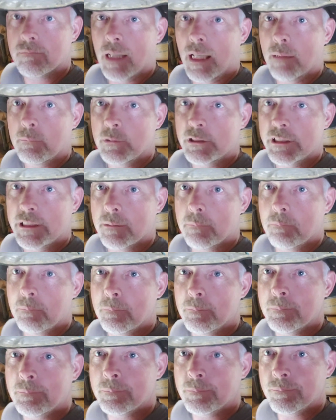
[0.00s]
I'm Jim,
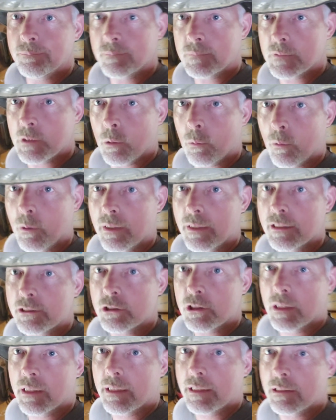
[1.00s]
one of the
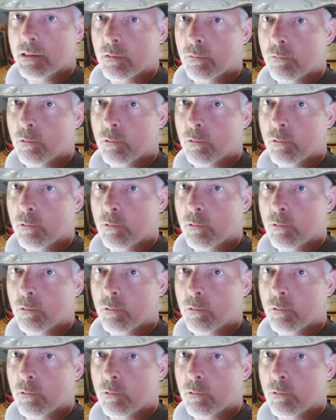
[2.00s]
Triangle